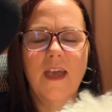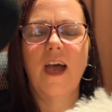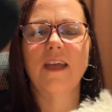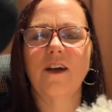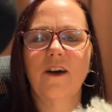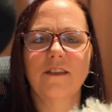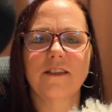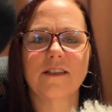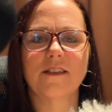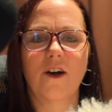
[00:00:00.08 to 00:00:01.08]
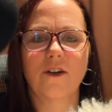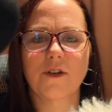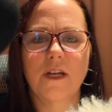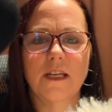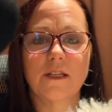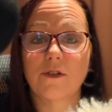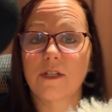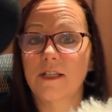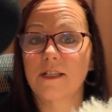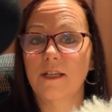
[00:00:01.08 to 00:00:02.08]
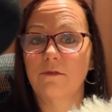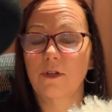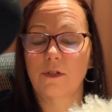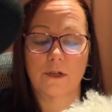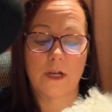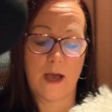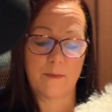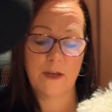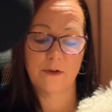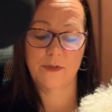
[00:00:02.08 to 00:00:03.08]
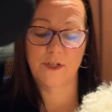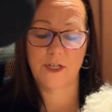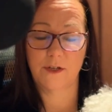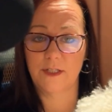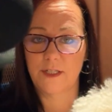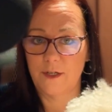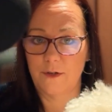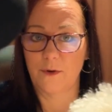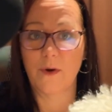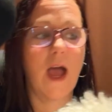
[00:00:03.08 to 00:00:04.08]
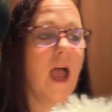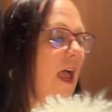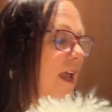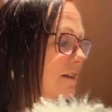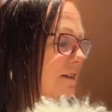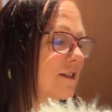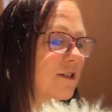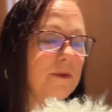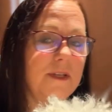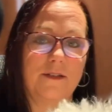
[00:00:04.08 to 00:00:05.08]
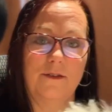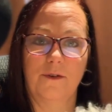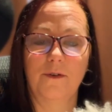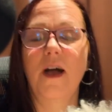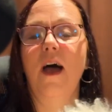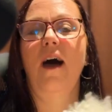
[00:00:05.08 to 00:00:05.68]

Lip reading: Hey y'all, this is Audra Hicks, your Tennessee Realtor. I'm here with Sheldon Doodle and Stewie Doodle.